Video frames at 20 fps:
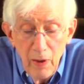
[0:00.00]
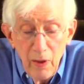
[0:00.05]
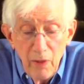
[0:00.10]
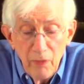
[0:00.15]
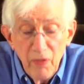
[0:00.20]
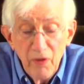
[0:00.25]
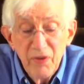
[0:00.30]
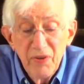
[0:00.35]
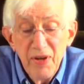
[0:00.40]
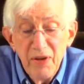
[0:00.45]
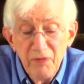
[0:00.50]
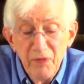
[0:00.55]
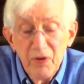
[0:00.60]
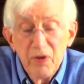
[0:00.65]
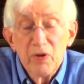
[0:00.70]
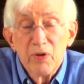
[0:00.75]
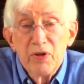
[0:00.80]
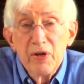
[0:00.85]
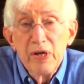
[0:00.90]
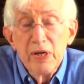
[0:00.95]
The
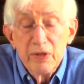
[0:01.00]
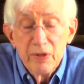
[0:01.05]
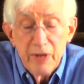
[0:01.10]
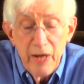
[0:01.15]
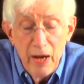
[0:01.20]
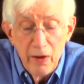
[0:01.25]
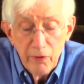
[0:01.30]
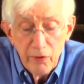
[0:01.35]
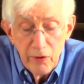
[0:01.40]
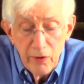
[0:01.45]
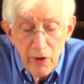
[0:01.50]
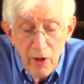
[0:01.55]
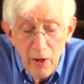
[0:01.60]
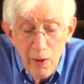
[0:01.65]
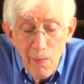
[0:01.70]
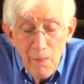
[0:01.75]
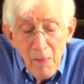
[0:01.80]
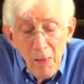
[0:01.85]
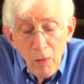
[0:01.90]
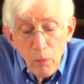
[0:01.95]
difficulty he encountered
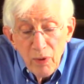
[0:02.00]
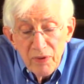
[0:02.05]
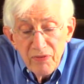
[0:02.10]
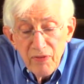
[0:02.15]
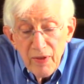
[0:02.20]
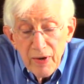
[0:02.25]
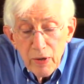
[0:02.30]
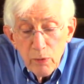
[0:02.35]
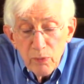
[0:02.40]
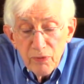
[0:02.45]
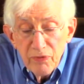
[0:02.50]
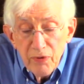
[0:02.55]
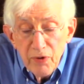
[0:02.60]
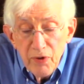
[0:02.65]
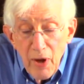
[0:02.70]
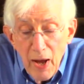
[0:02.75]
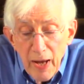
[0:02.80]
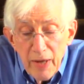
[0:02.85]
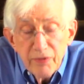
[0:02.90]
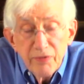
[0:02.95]
was that it was the
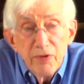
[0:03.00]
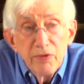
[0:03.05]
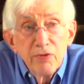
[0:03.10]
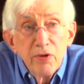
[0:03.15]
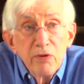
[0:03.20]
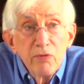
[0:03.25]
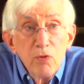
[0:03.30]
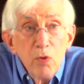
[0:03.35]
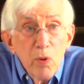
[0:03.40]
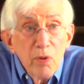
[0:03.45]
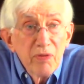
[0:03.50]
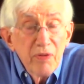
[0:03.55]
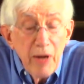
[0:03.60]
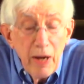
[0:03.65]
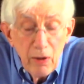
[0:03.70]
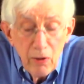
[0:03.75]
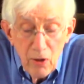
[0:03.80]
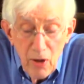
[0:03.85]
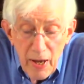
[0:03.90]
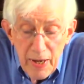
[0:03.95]
Diocese of North
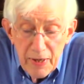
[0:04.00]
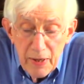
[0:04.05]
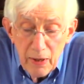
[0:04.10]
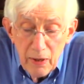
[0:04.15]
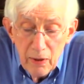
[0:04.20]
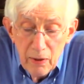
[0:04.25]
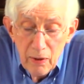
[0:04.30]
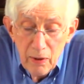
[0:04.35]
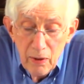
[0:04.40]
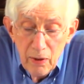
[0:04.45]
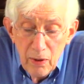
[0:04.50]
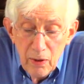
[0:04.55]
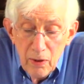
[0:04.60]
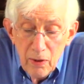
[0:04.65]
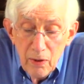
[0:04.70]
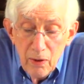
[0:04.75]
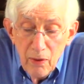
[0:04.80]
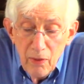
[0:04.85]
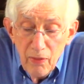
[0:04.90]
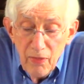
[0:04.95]
Carolina
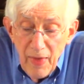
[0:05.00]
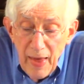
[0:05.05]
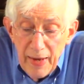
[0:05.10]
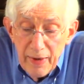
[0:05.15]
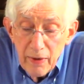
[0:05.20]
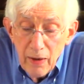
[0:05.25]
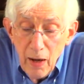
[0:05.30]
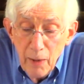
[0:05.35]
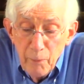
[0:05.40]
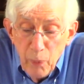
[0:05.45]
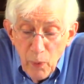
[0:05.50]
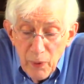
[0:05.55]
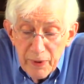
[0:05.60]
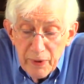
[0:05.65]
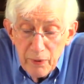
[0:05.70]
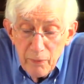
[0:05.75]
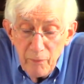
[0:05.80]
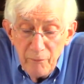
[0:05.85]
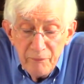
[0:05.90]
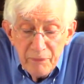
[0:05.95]
that
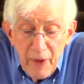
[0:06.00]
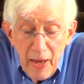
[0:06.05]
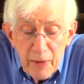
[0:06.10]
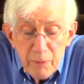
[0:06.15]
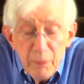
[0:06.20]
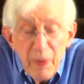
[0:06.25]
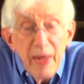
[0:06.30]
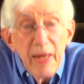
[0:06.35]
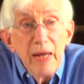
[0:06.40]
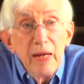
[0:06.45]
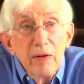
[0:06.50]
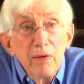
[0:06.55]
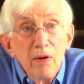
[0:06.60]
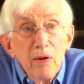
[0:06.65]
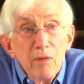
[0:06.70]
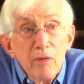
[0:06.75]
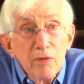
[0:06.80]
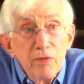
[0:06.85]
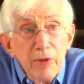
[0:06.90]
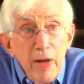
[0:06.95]
appointed and
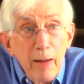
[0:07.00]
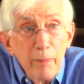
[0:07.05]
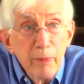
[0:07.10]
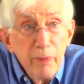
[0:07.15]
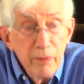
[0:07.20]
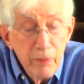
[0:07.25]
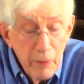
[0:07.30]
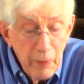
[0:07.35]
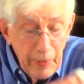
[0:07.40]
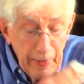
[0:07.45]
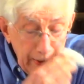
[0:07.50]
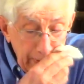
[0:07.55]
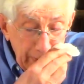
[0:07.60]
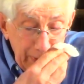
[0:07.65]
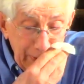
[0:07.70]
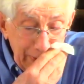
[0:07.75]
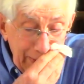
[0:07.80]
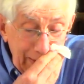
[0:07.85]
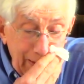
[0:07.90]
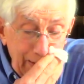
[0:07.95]
paid the chaplain to the
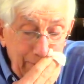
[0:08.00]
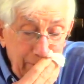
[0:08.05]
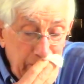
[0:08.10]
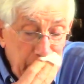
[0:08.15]
university,